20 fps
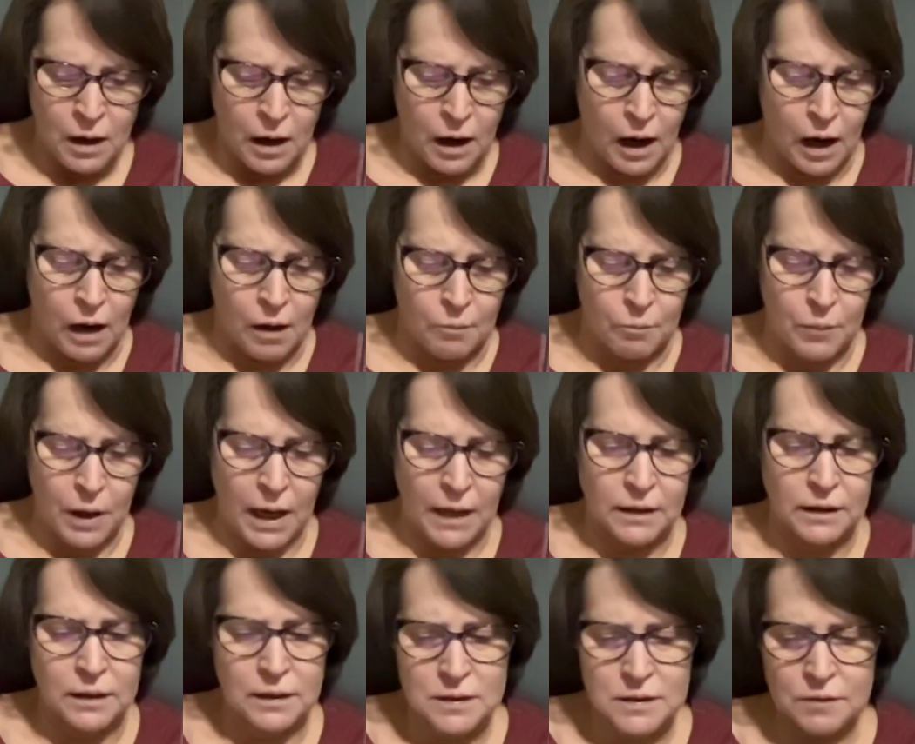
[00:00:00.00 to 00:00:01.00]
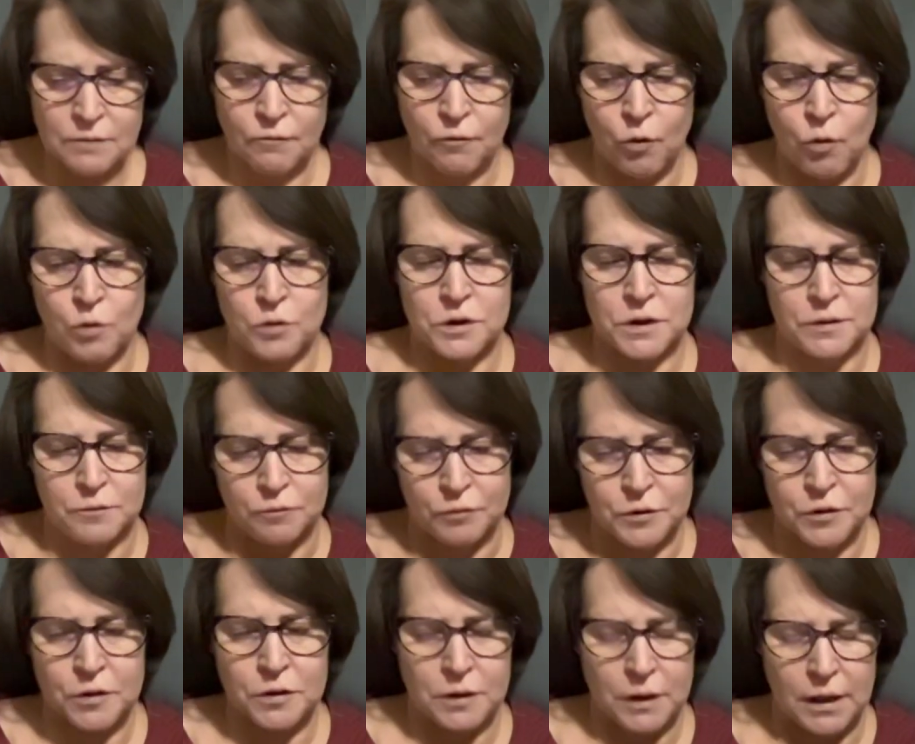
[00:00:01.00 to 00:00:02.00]
And this, of course,
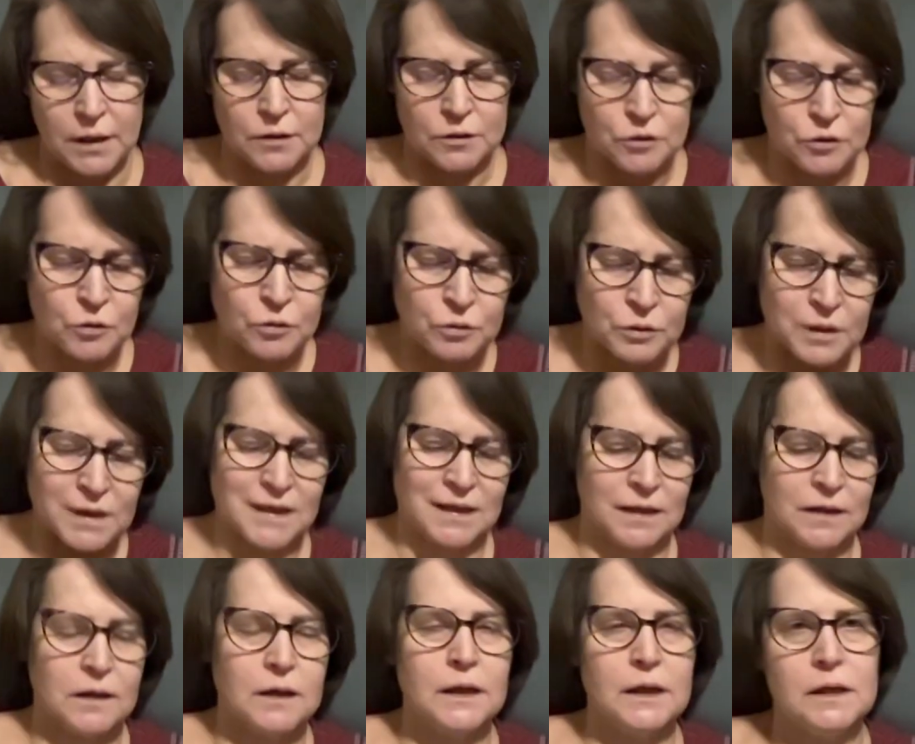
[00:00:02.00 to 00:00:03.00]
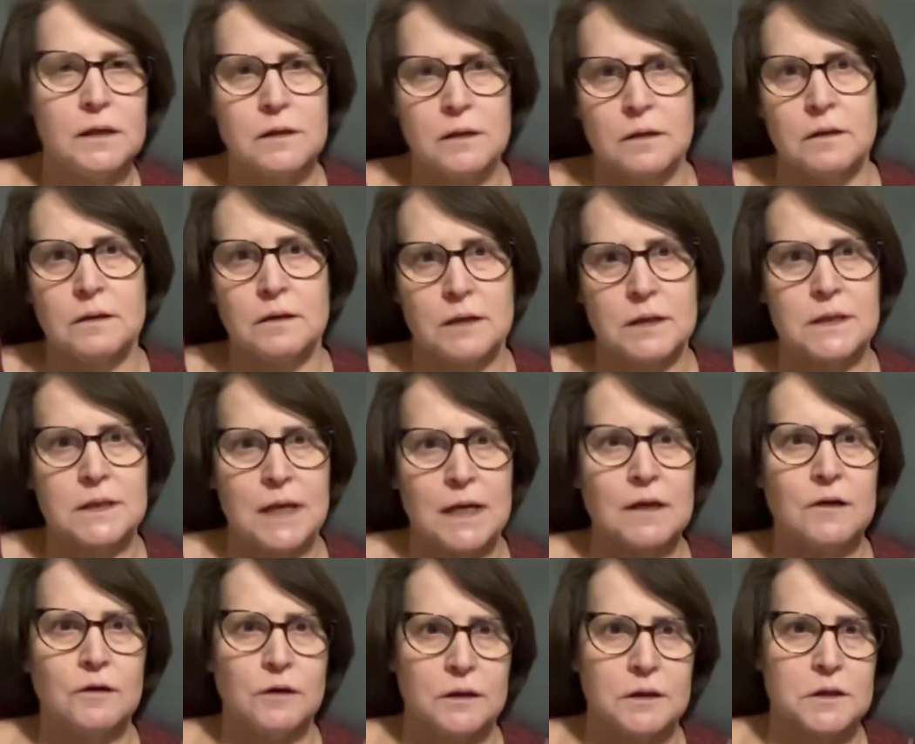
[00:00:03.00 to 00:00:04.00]
in turn can lead to
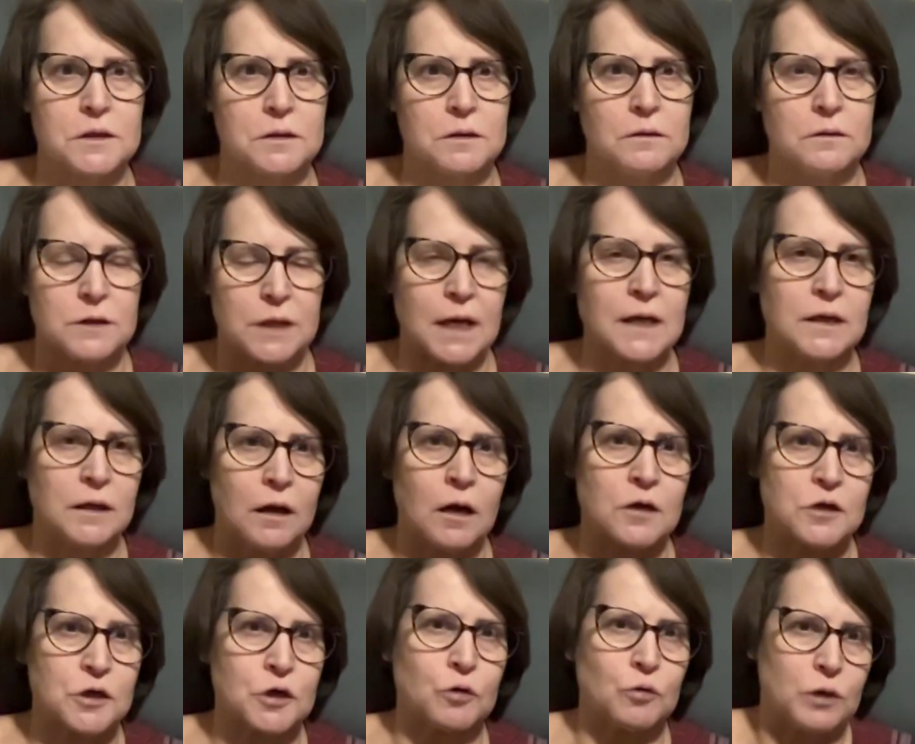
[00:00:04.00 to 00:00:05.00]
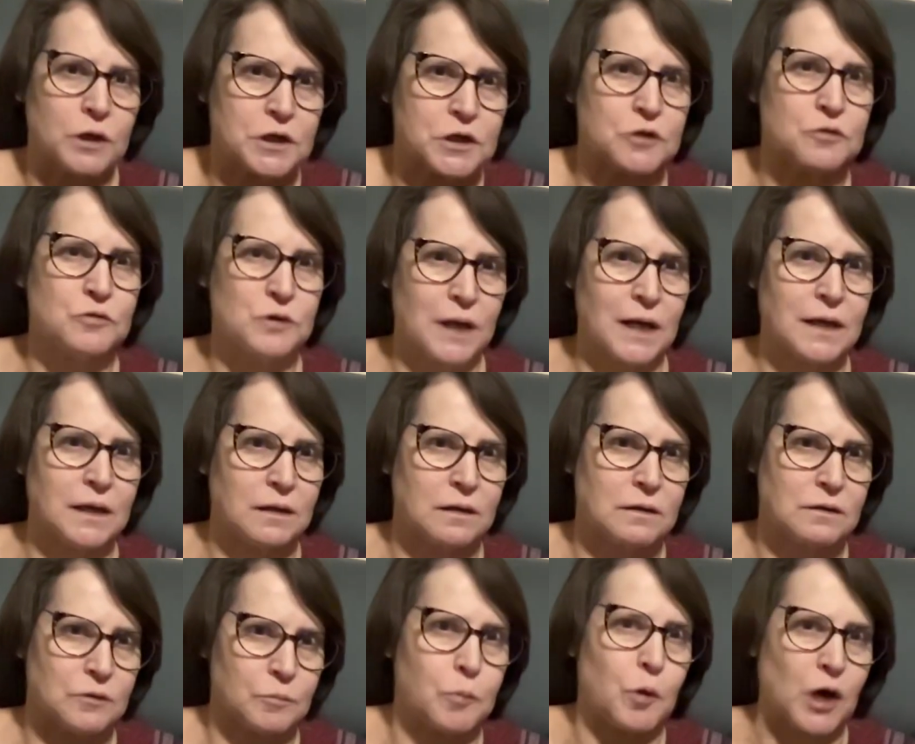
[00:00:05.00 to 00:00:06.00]
psychological issues like
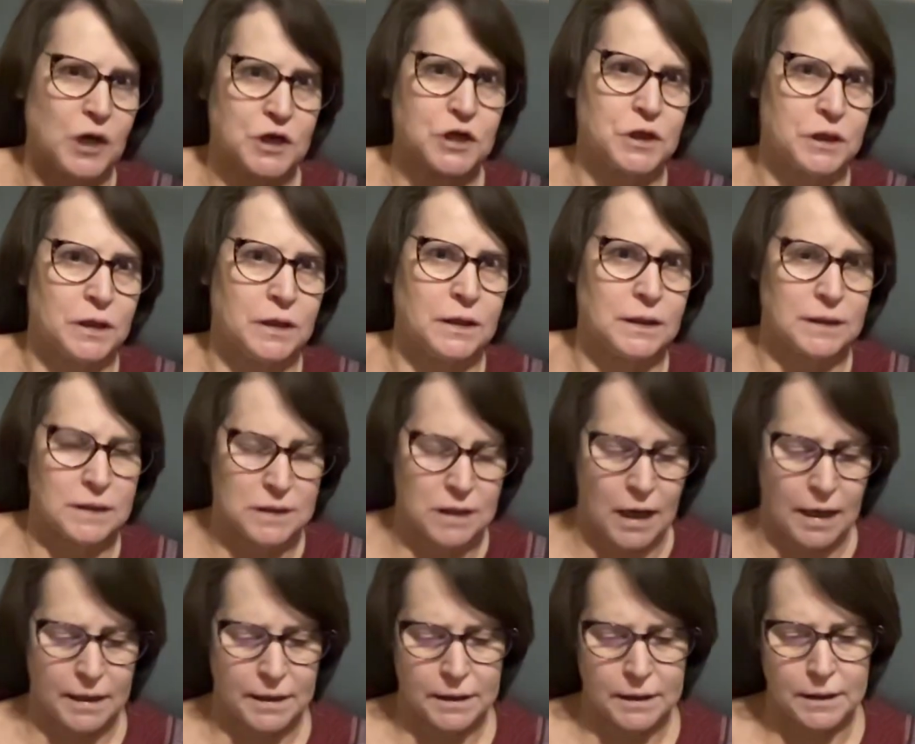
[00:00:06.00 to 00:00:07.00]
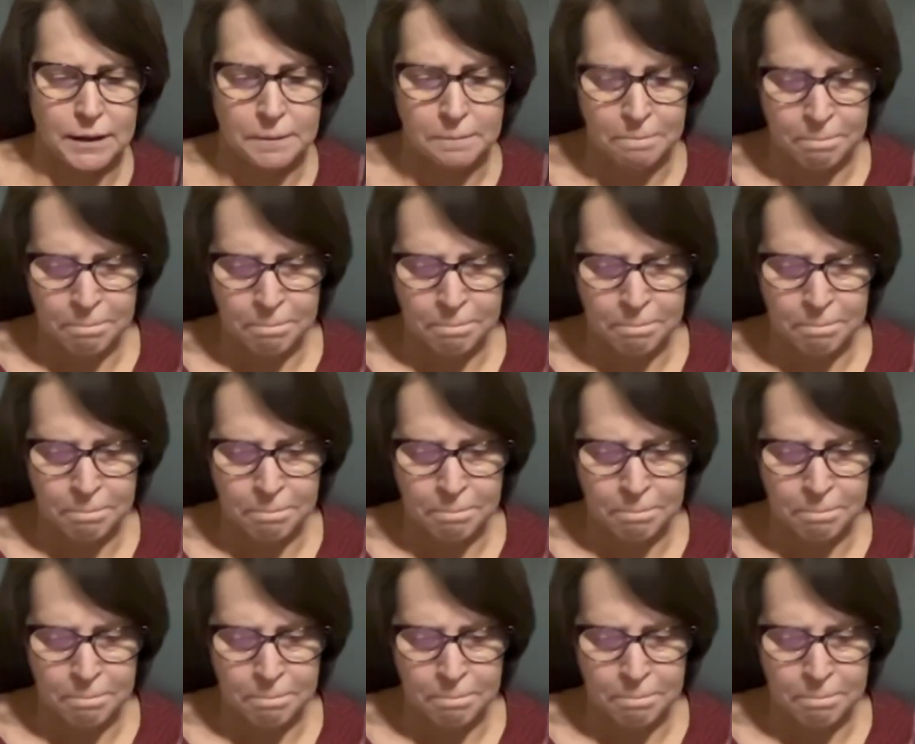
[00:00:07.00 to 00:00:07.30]
depression and anxiety.